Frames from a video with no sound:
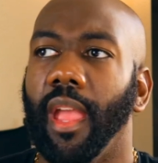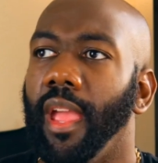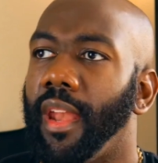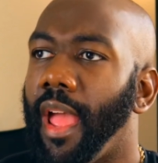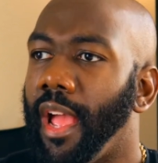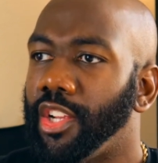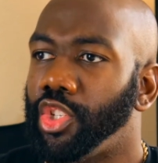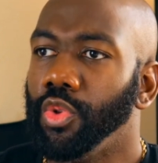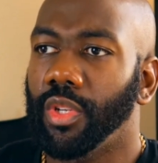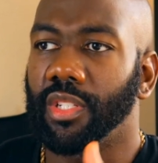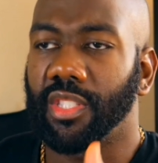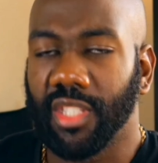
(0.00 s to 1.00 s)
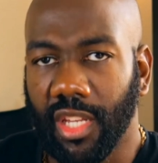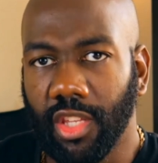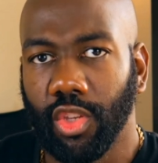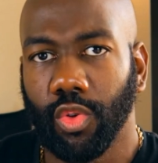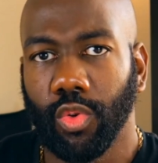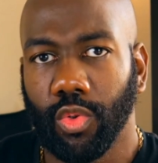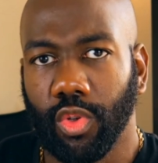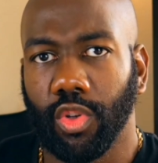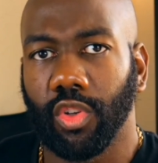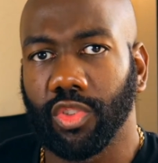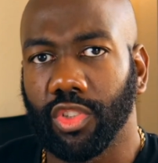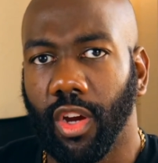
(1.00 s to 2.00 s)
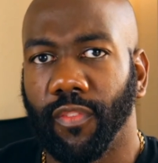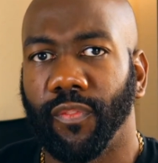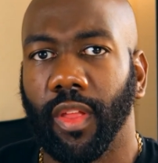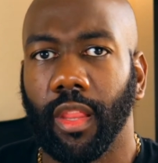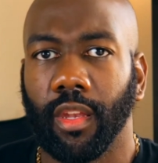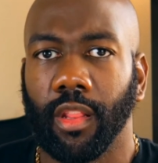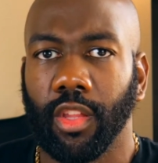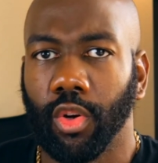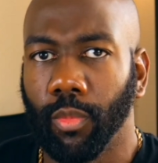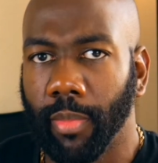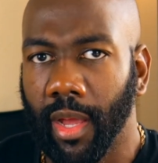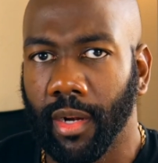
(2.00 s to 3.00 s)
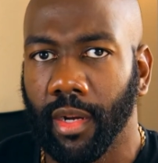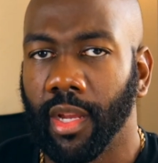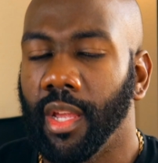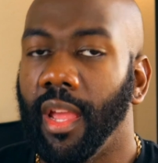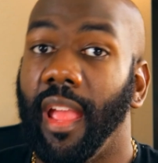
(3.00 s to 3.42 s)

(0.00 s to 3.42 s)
And as you continue, you're going to start feeling a little better,